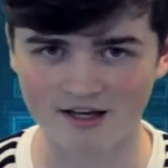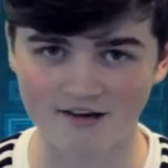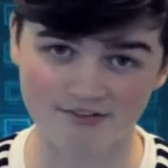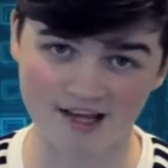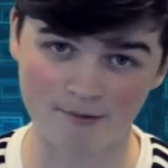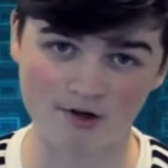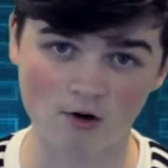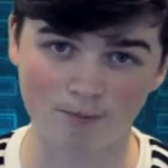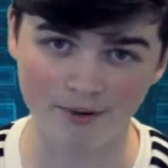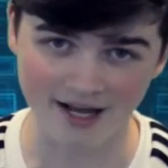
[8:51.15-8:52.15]
and for that we
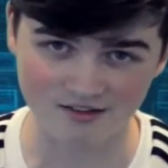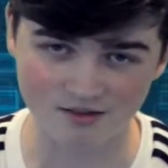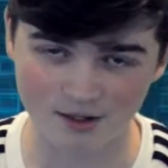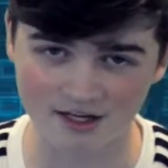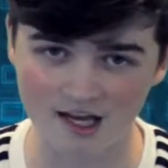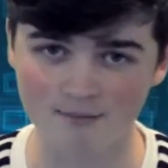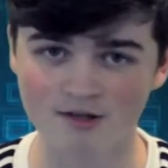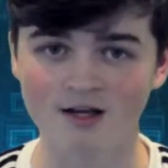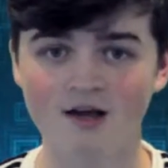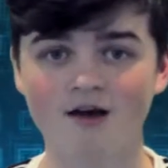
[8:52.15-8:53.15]
go back to
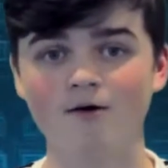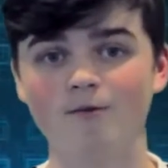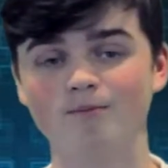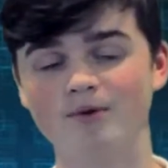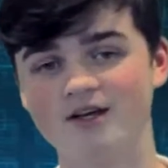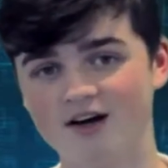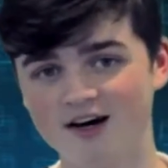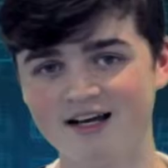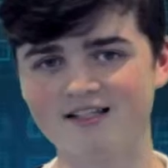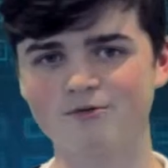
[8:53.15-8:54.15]
Miami
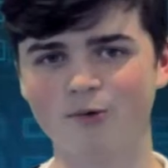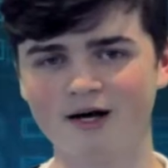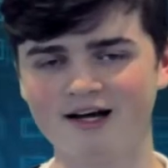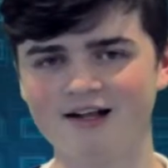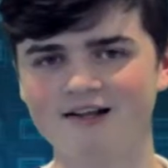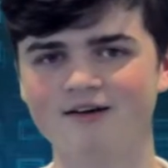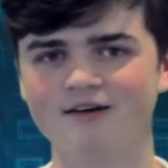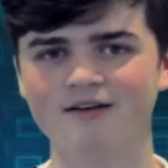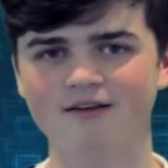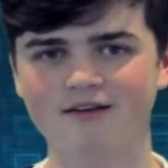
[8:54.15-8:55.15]
because, well,
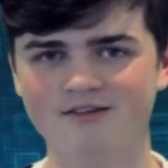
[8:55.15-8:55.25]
